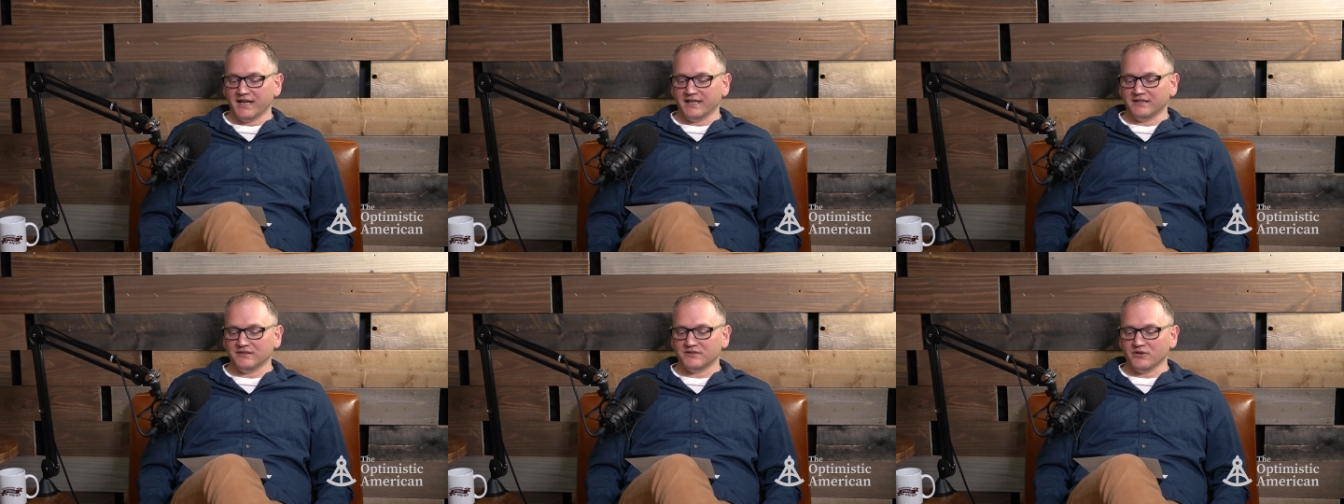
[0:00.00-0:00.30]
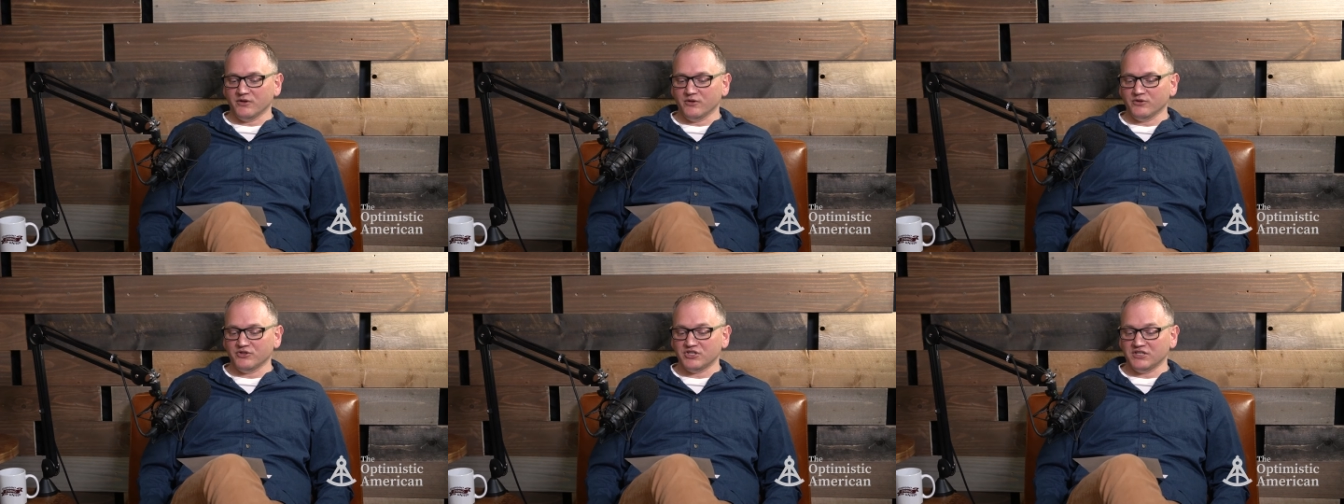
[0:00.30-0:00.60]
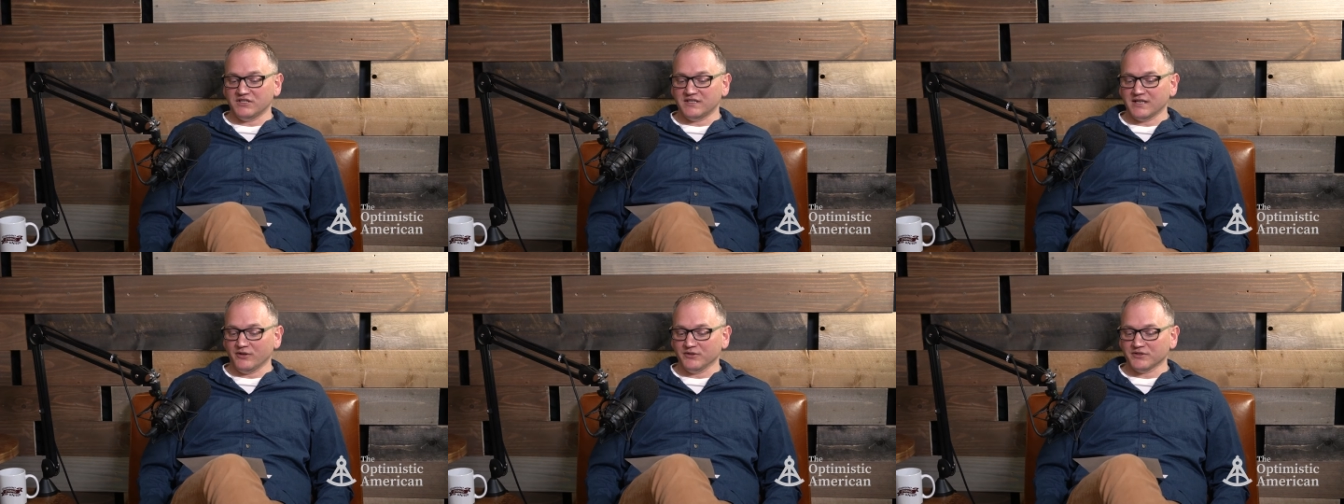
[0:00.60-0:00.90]
And so she
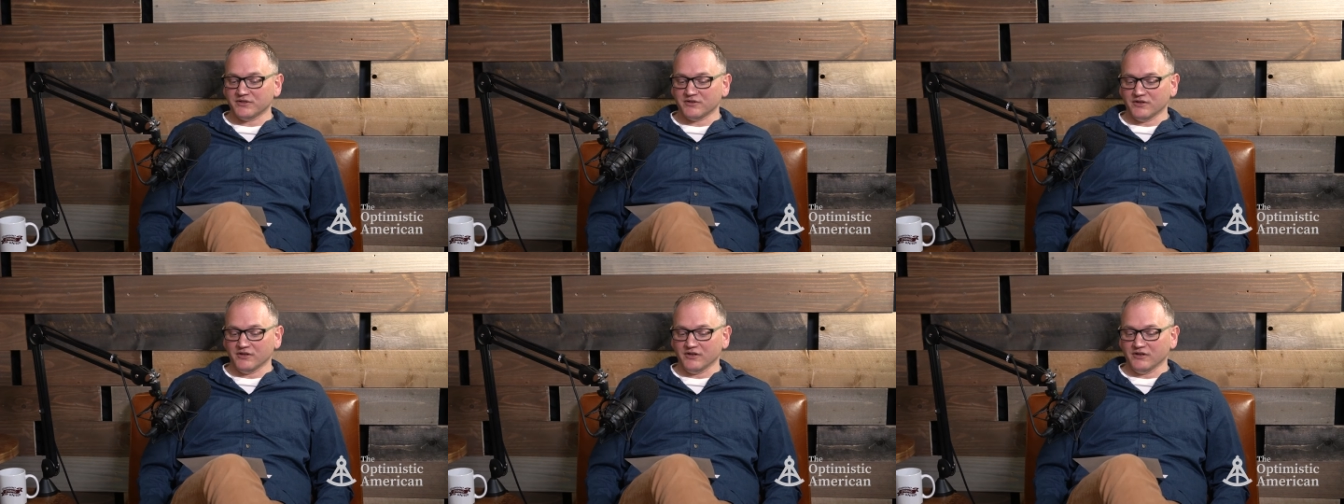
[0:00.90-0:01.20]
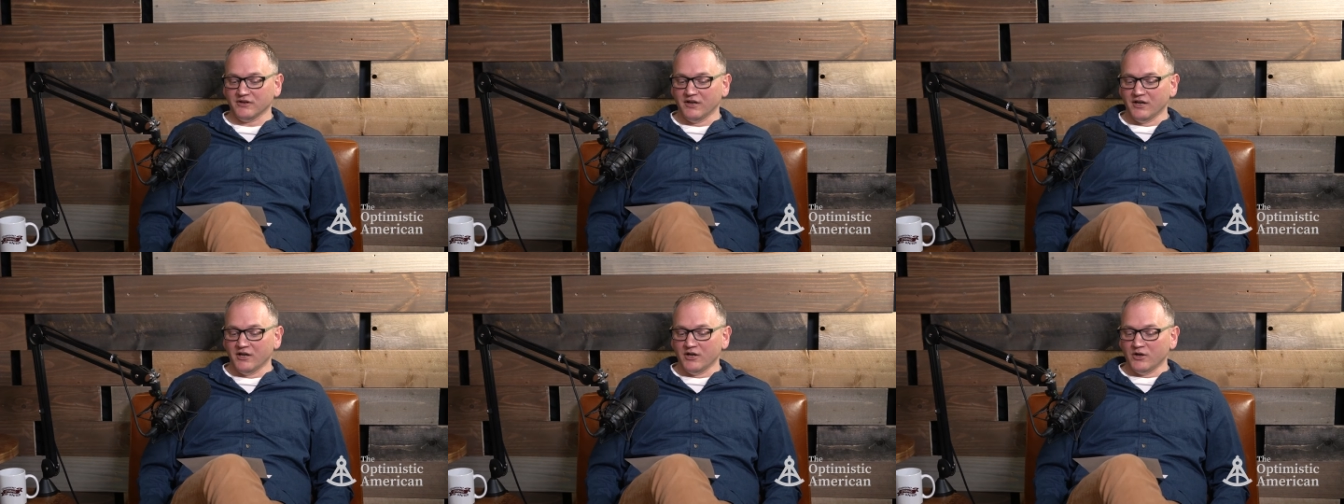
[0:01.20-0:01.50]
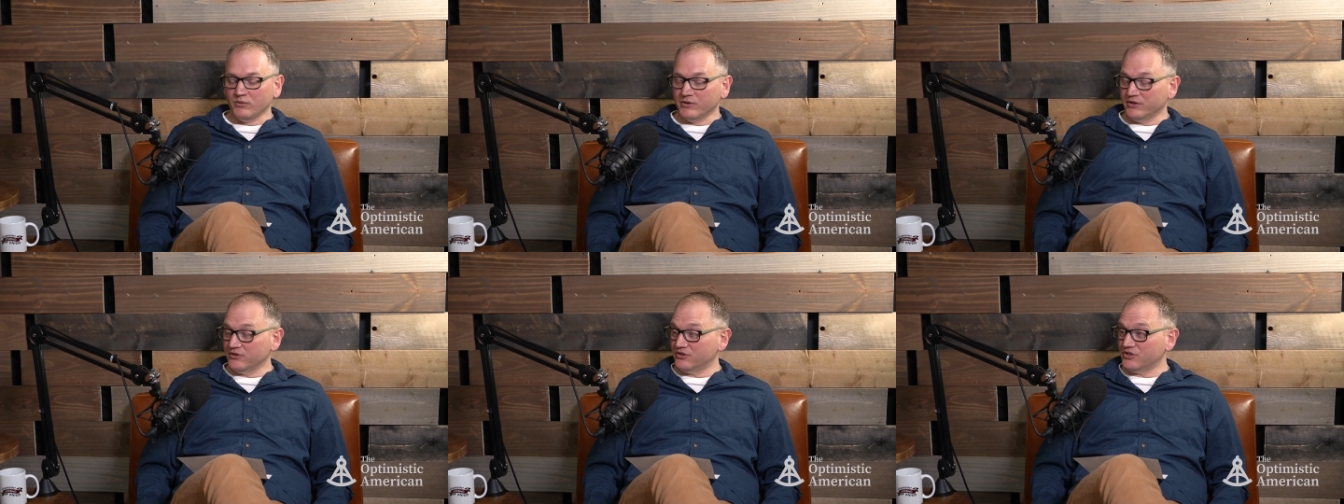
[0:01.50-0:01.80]
tells her,
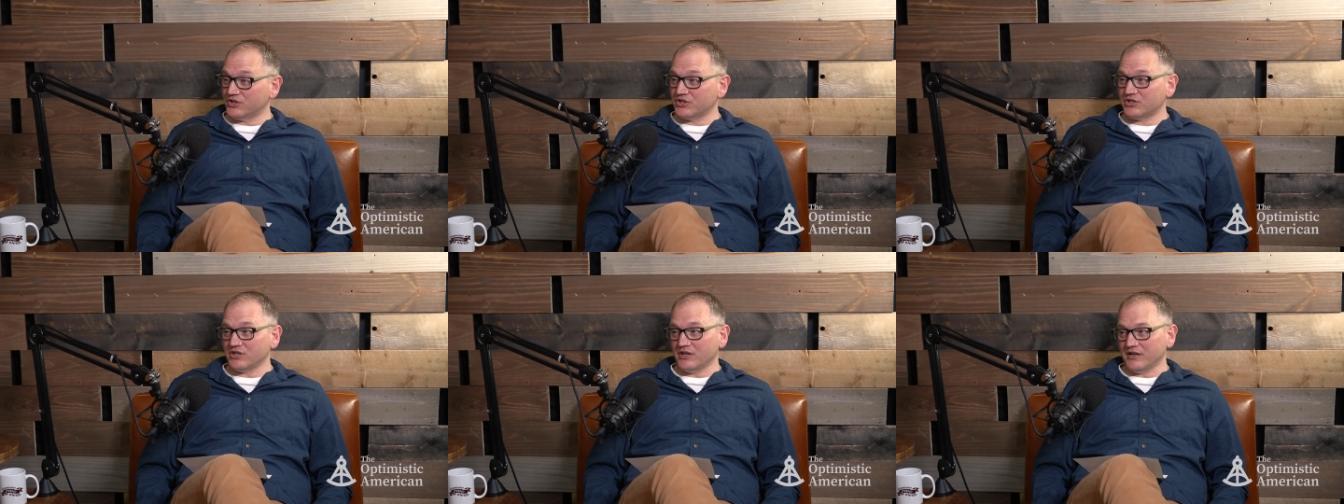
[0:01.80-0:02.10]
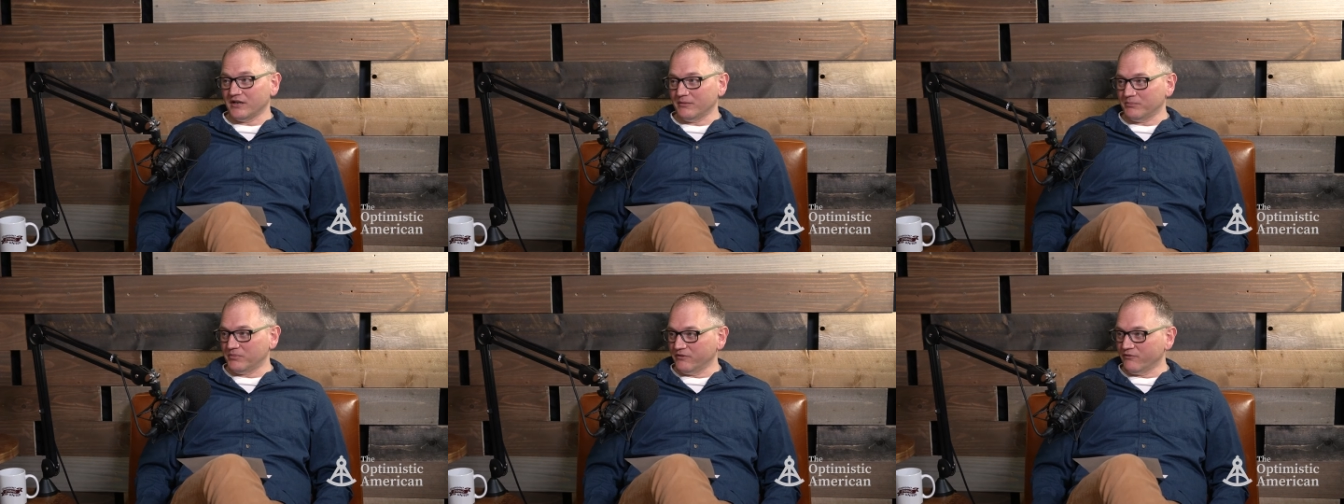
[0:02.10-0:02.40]
Will you just shut up?